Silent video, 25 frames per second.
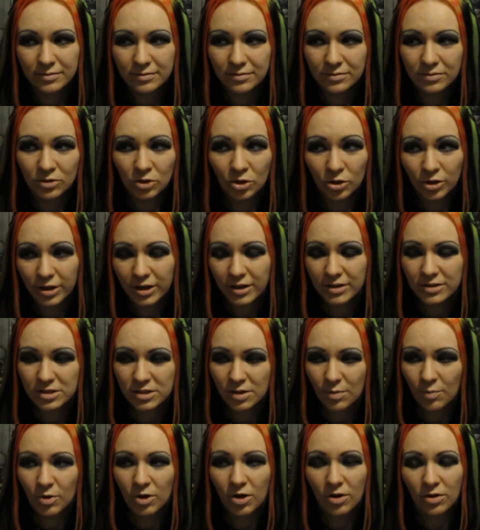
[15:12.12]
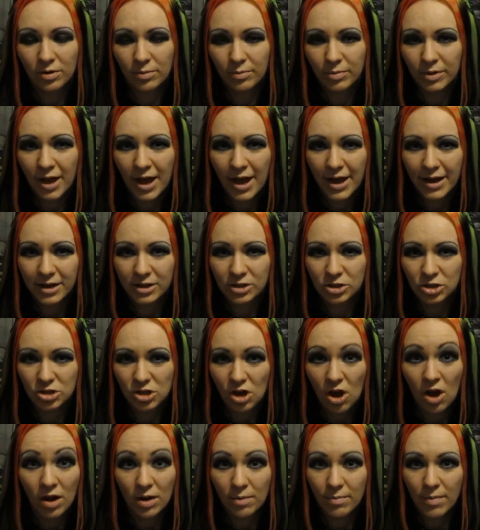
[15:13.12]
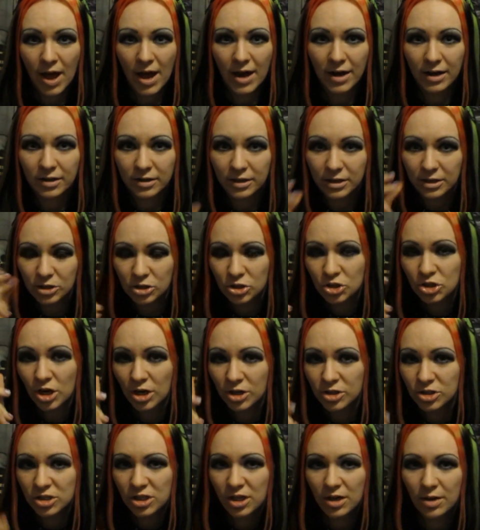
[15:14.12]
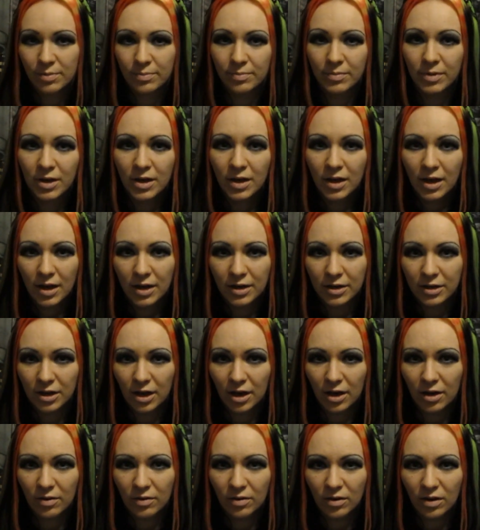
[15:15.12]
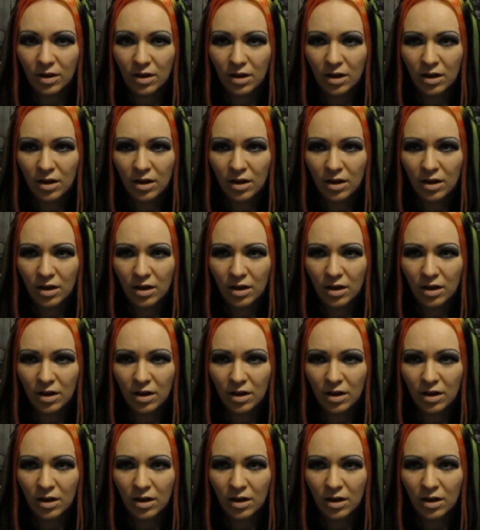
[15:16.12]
look at someone all in black and just automatically judge them and go,